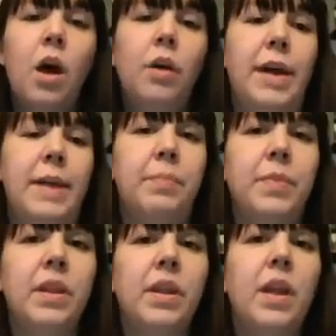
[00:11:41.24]
All right,
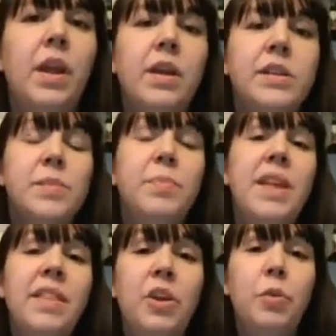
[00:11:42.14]

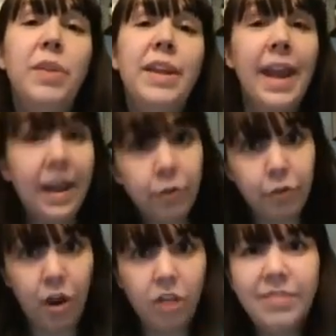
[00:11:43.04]
something that you really can't
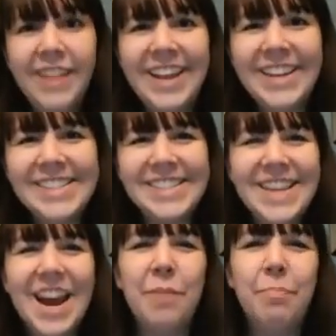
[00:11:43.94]
draw is the
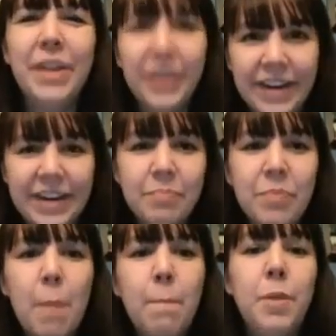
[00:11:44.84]
time period.
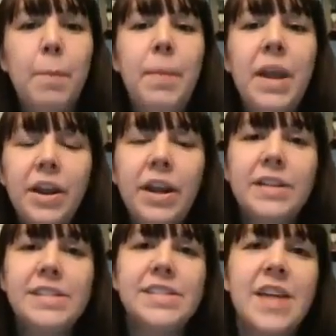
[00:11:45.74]
The period
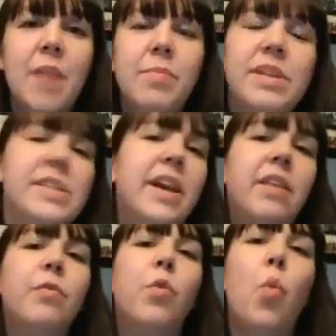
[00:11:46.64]
is the time that it
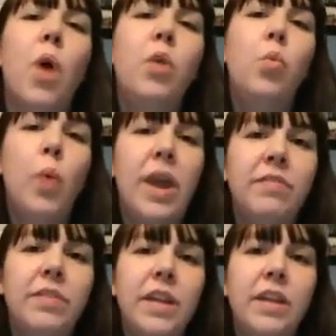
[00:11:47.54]
takes for one
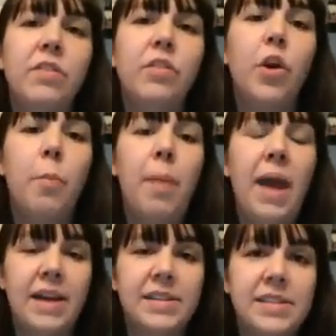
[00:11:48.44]
wavelength to go
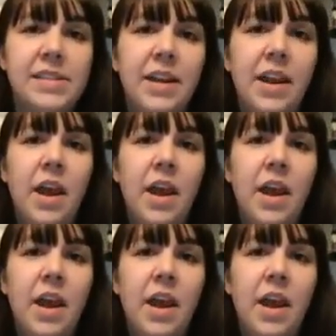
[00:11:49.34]
past.